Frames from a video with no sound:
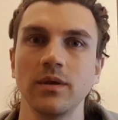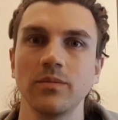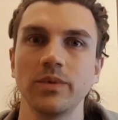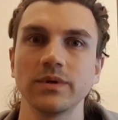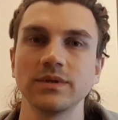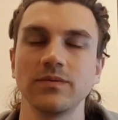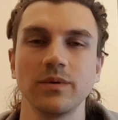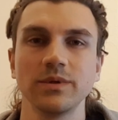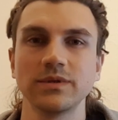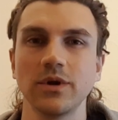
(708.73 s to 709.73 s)
because it will
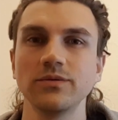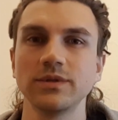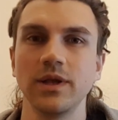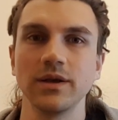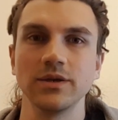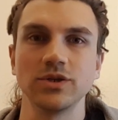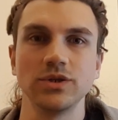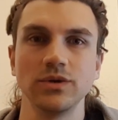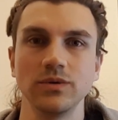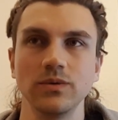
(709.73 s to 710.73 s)
be so sluggish,
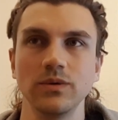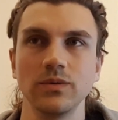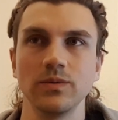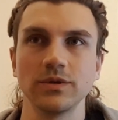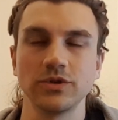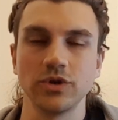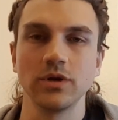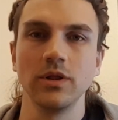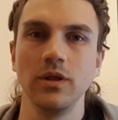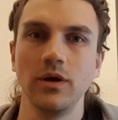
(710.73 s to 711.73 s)
you will
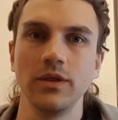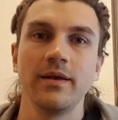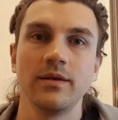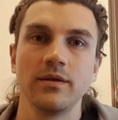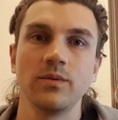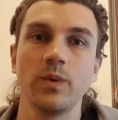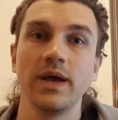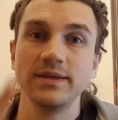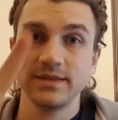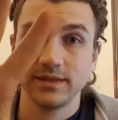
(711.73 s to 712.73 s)
struggle a lot.
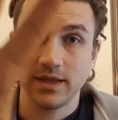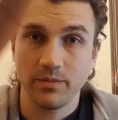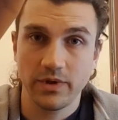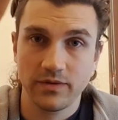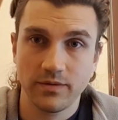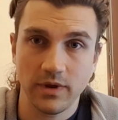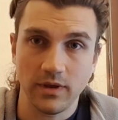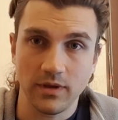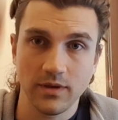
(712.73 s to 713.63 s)
Advice number 3.